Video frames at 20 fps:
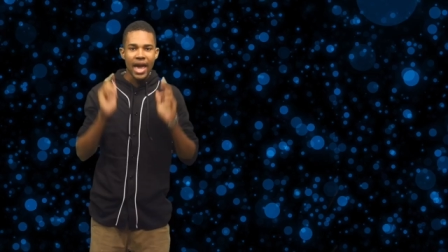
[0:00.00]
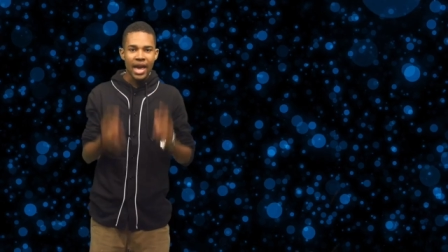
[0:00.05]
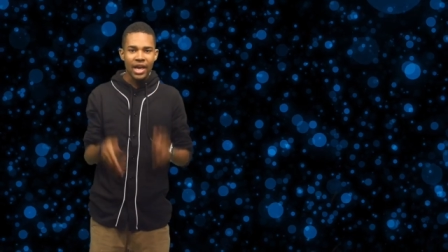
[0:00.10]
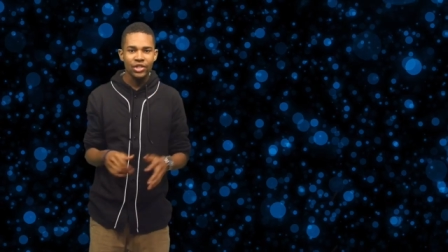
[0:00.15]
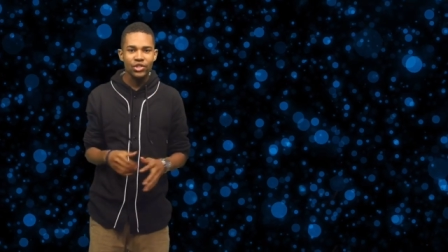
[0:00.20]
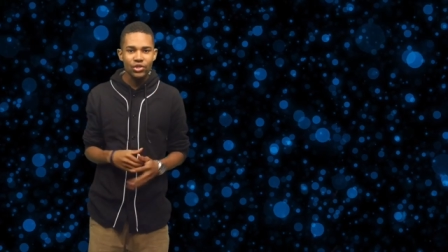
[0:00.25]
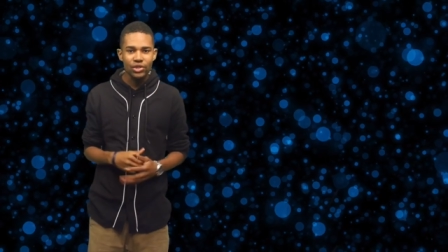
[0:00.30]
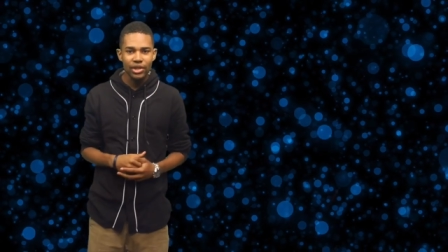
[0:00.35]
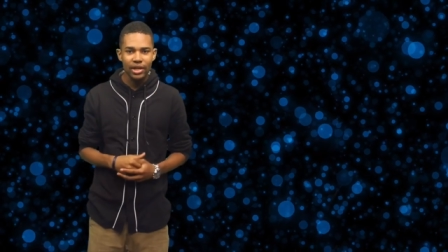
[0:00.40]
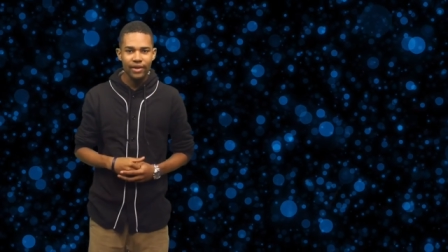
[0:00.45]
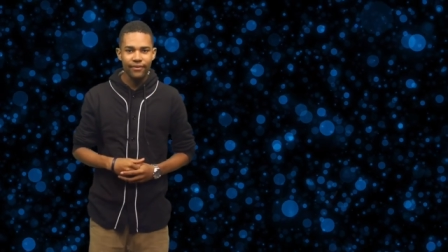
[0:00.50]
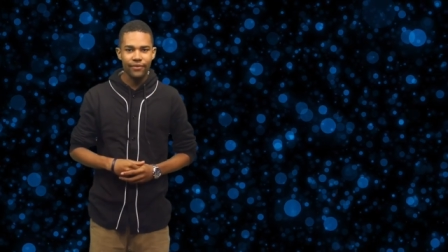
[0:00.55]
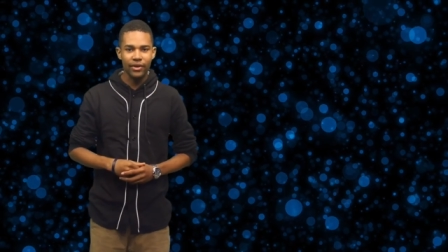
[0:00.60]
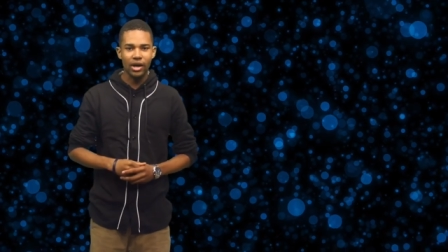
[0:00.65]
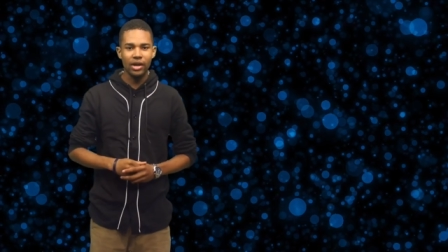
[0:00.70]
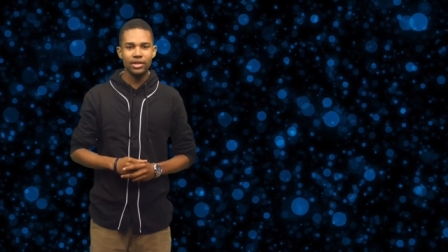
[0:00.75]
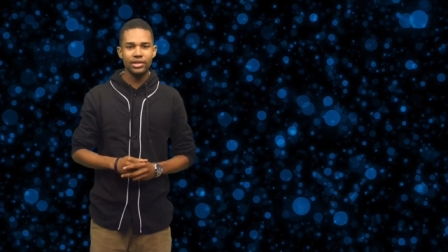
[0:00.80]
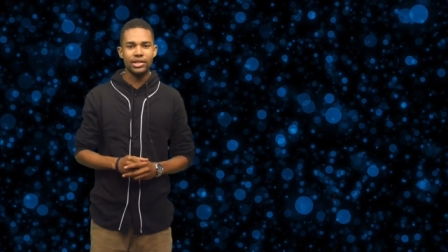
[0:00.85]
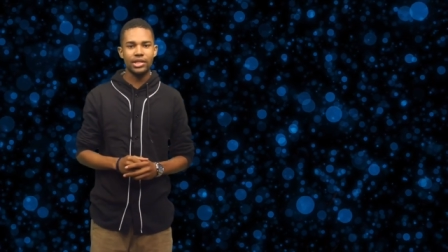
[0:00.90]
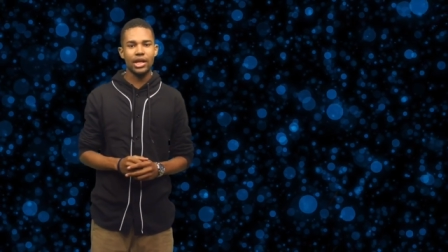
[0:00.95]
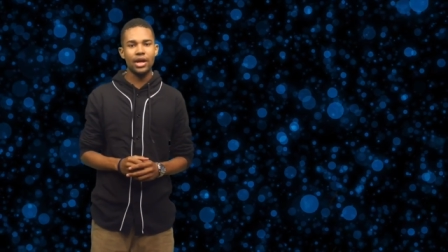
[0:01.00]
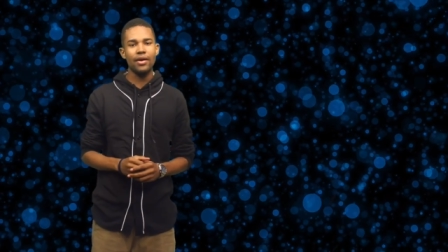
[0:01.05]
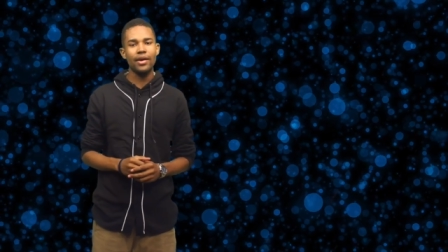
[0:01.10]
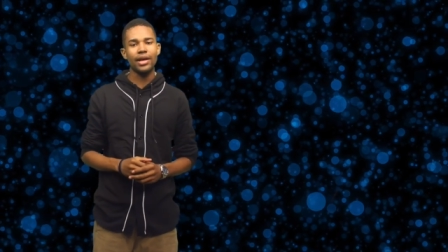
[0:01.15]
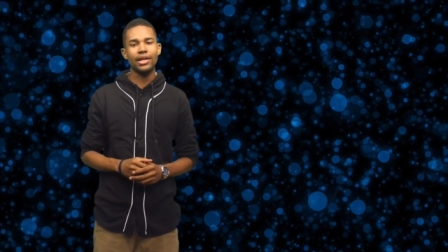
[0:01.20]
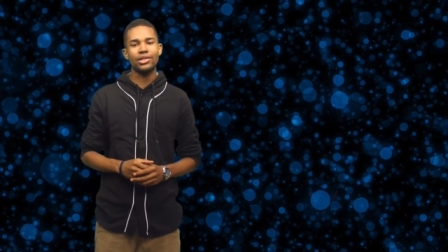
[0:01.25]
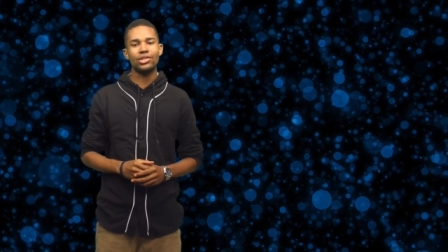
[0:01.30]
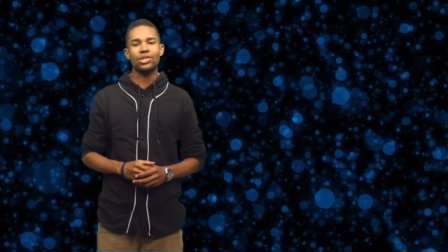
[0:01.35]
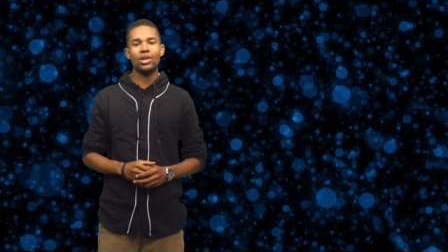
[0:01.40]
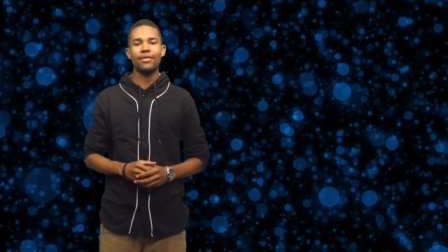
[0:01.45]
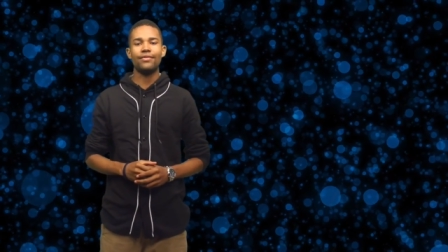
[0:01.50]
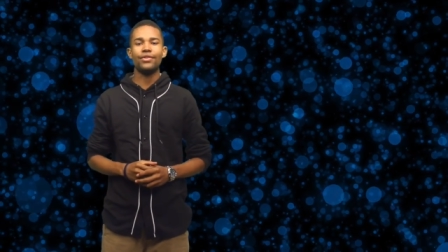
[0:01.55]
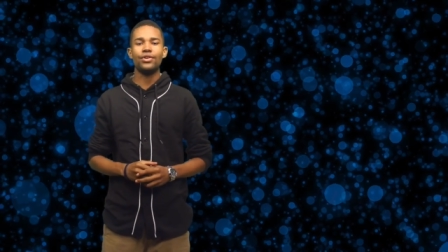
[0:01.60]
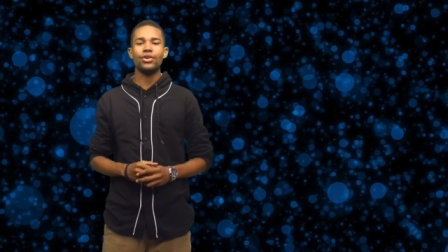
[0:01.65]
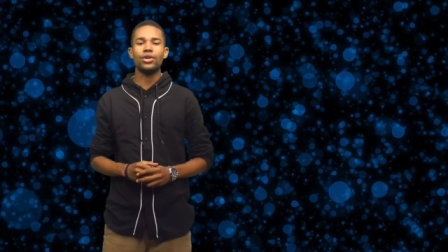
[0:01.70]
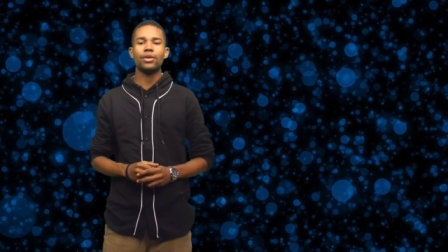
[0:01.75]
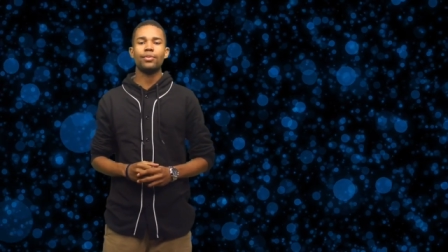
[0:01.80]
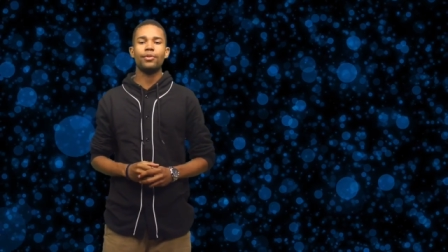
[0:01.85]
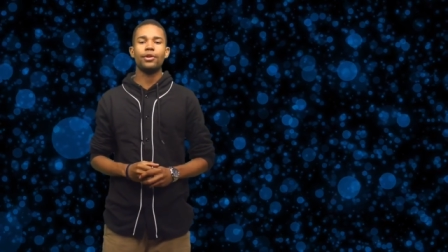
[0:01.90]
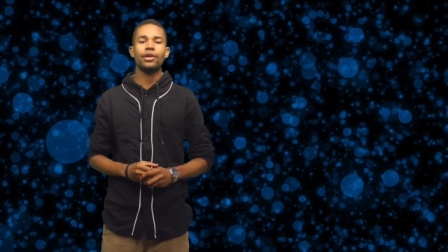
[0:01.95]
Interested in volunteering and
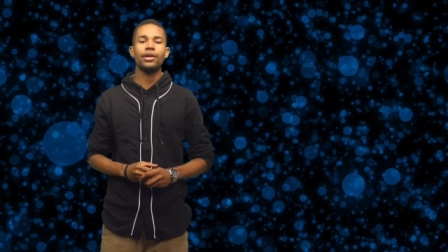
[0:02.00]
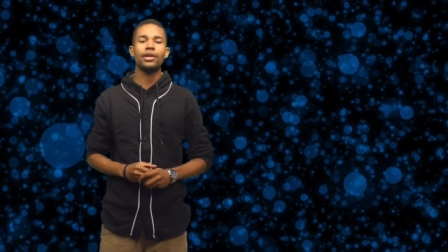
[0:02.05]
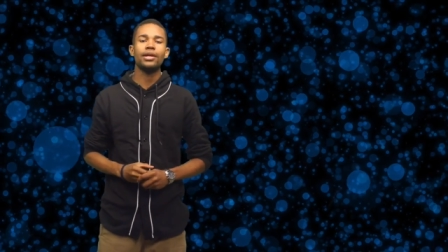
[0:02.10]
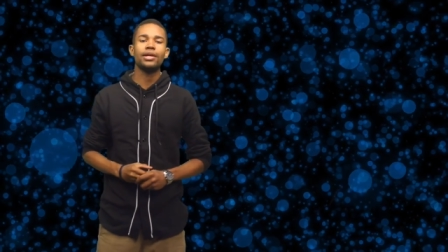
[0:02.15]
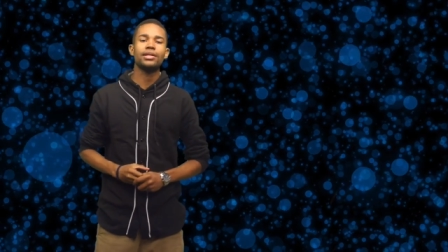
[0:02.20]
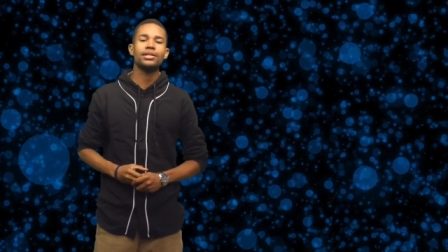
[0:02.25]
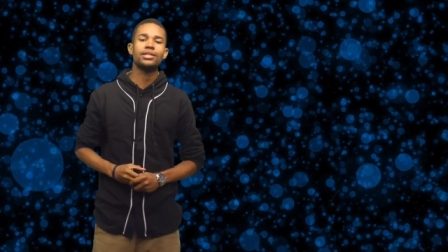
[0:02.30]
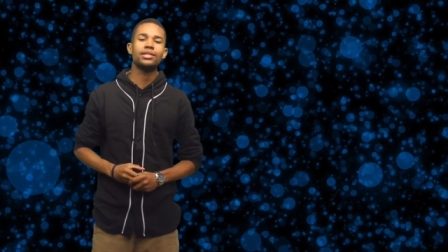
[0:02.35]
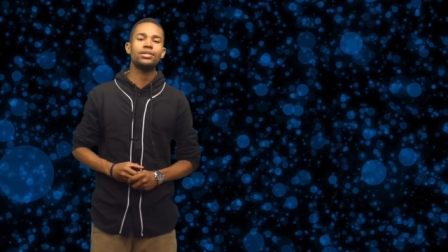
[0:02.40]
serving your community?